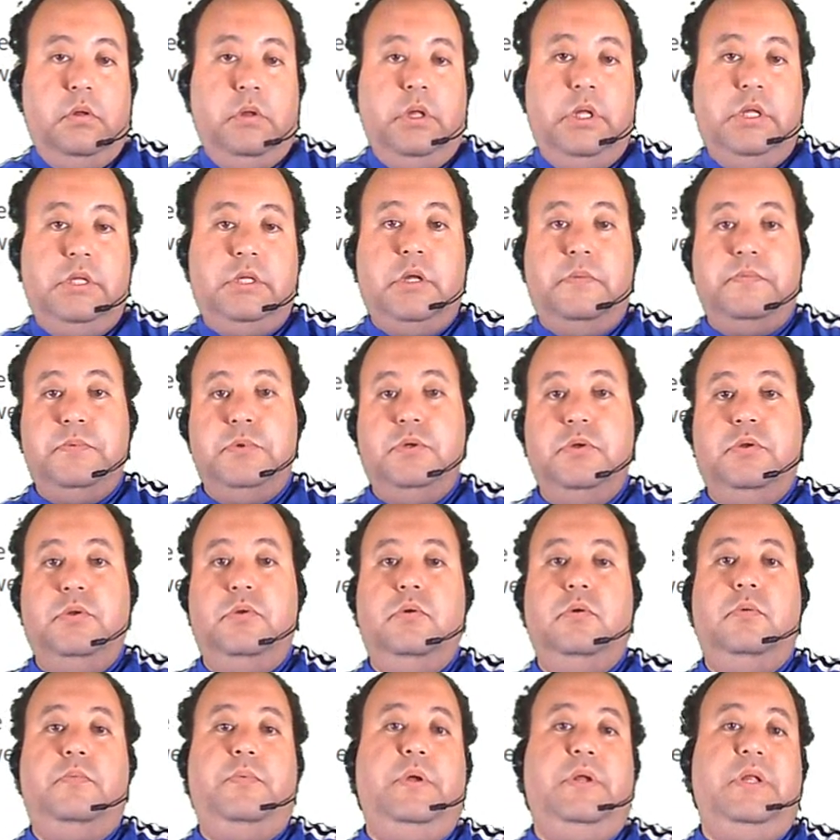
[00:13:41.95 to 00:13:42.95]
It's up to
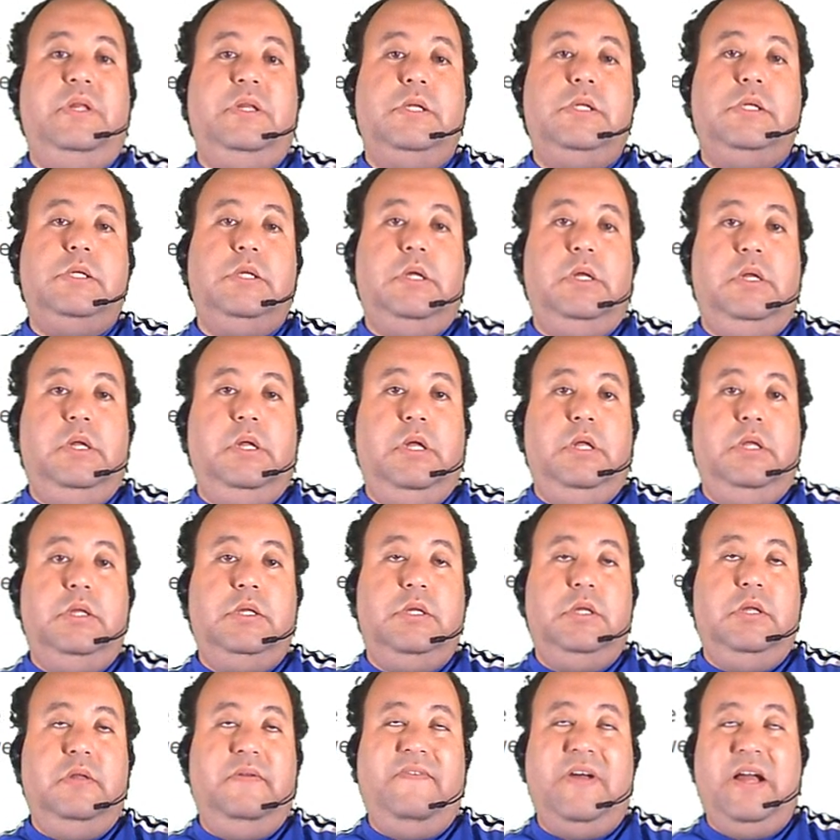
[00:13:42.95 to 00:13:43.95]
you, but it's
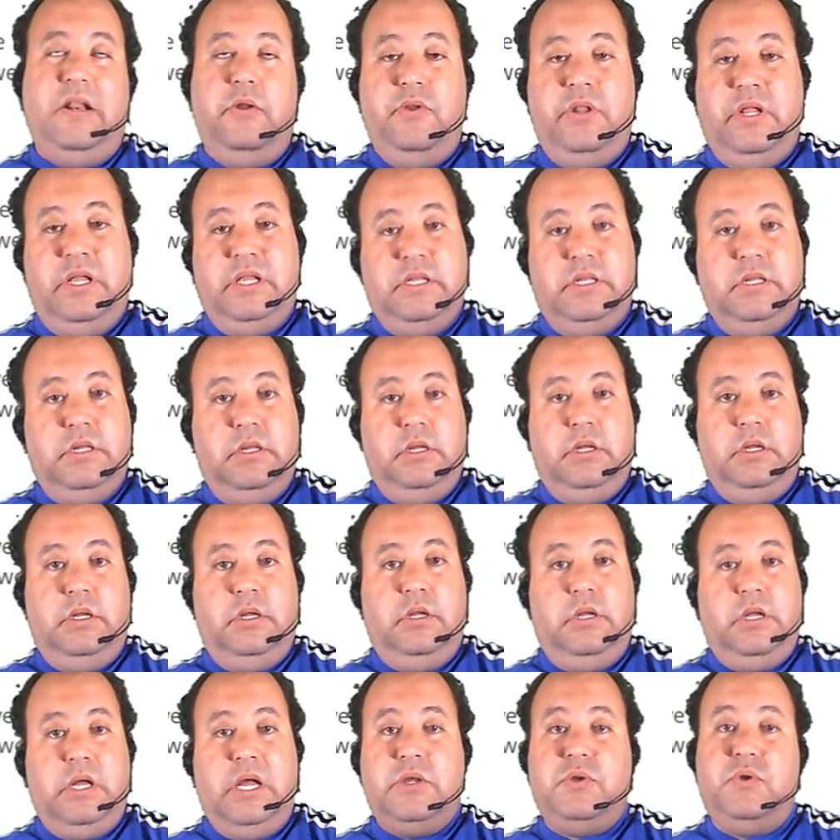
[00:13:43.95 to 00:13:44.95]
valued as
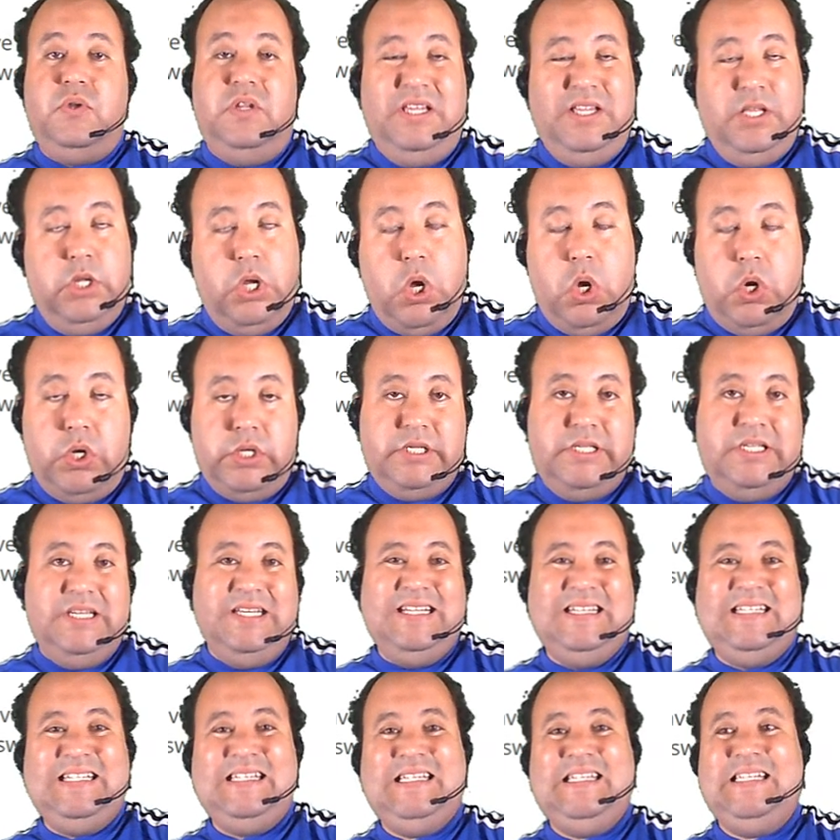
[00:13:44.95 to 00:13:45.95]
actually cost
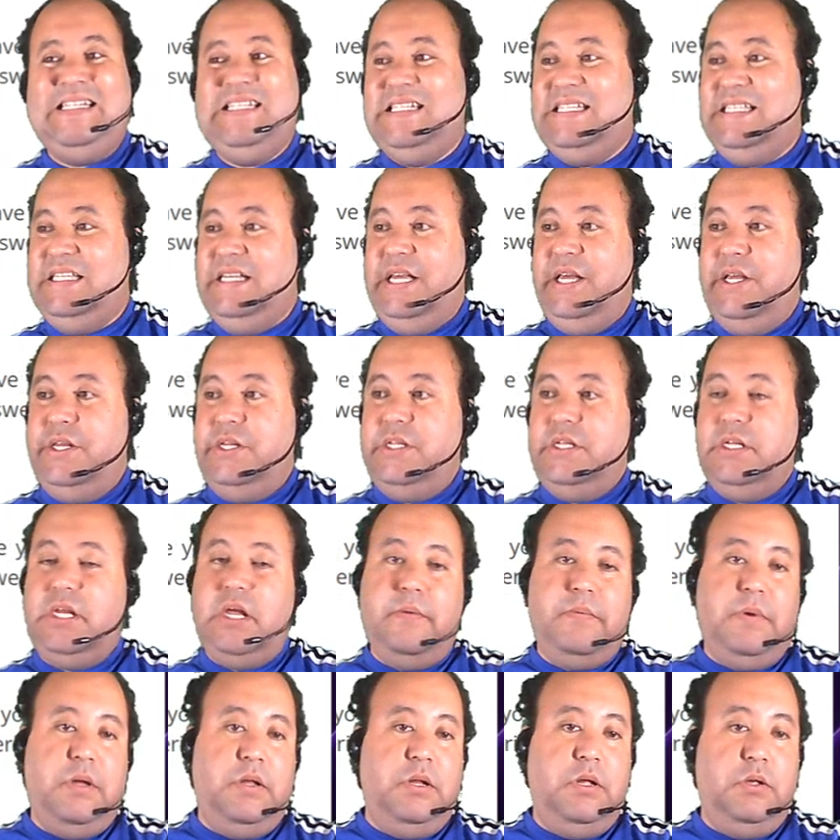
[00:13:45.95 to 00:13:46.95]

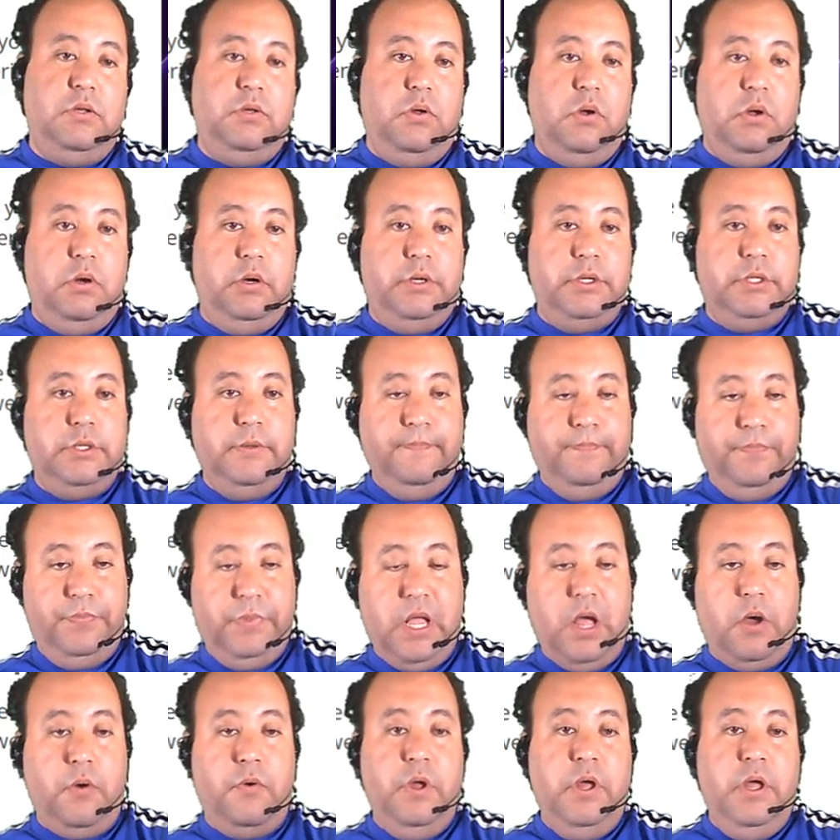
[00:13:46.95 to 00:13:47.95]
$67.
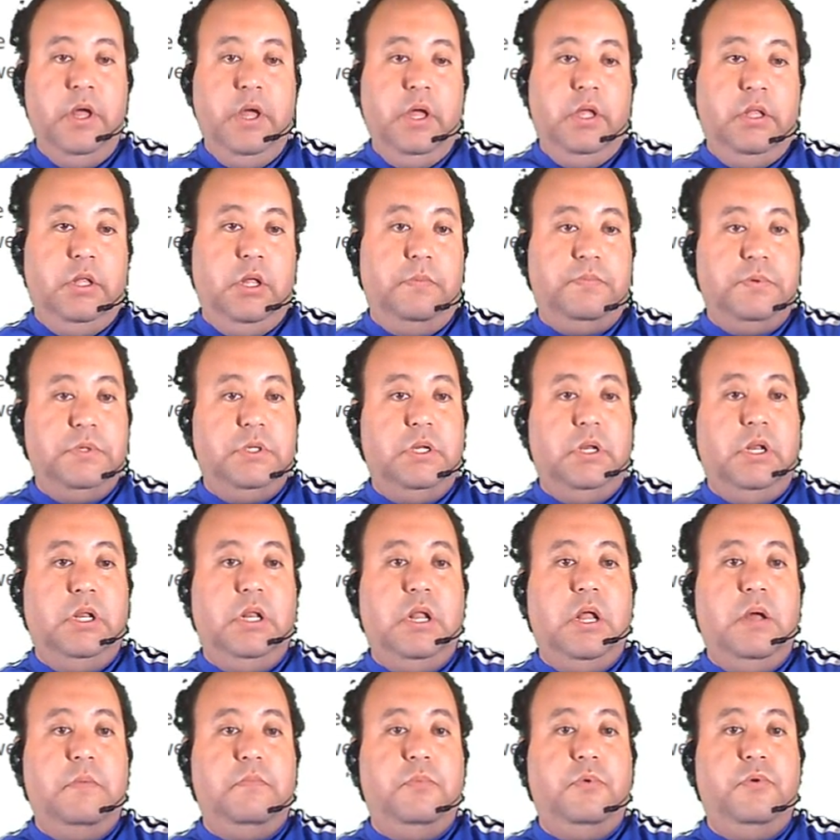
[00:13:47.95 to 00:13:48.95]
Now the upsell
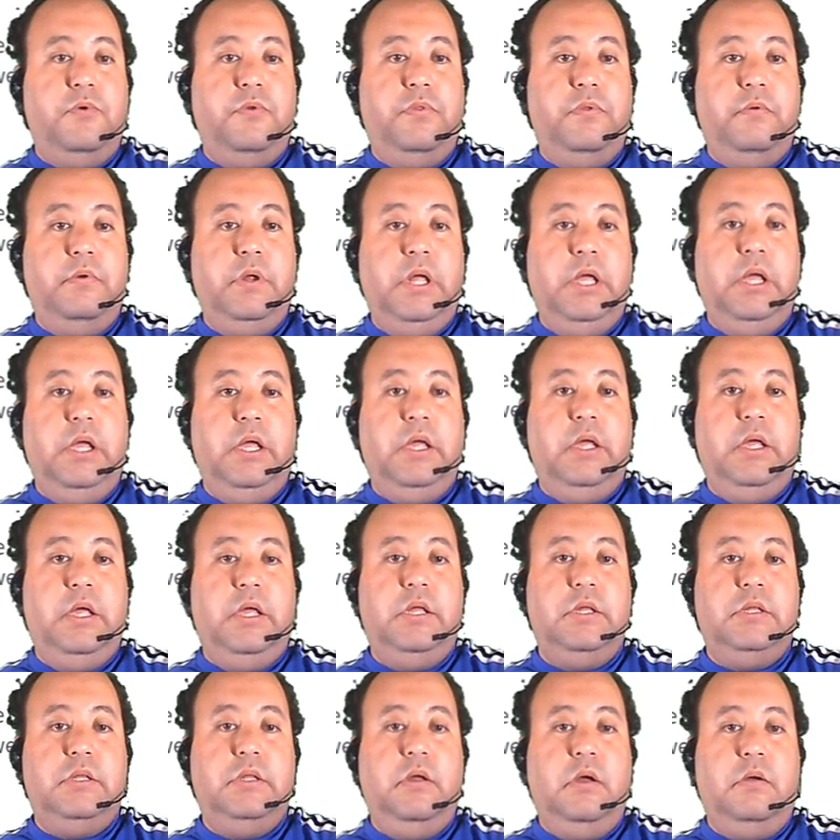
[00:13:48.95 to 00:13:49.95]
number 3
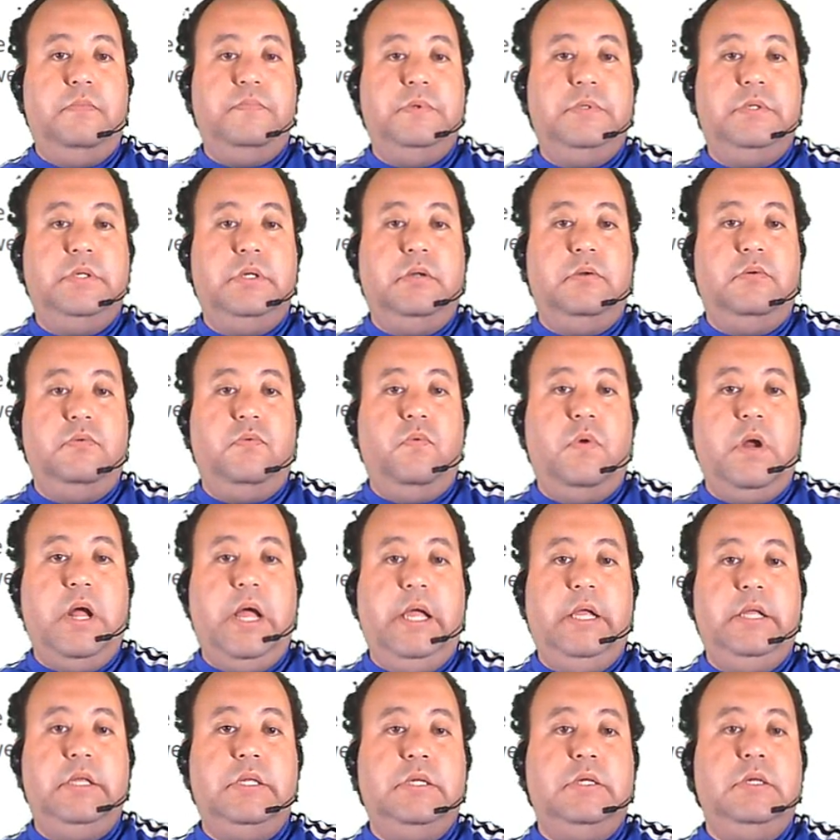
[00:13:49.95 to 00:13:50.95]
is the upsell
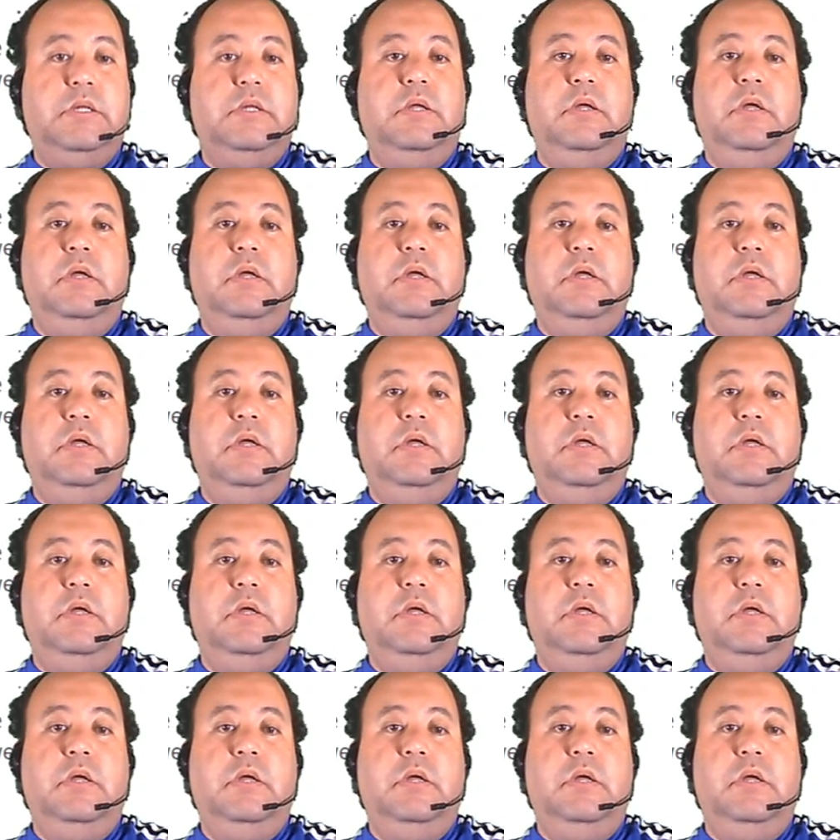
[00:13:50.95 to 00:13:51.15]
rights.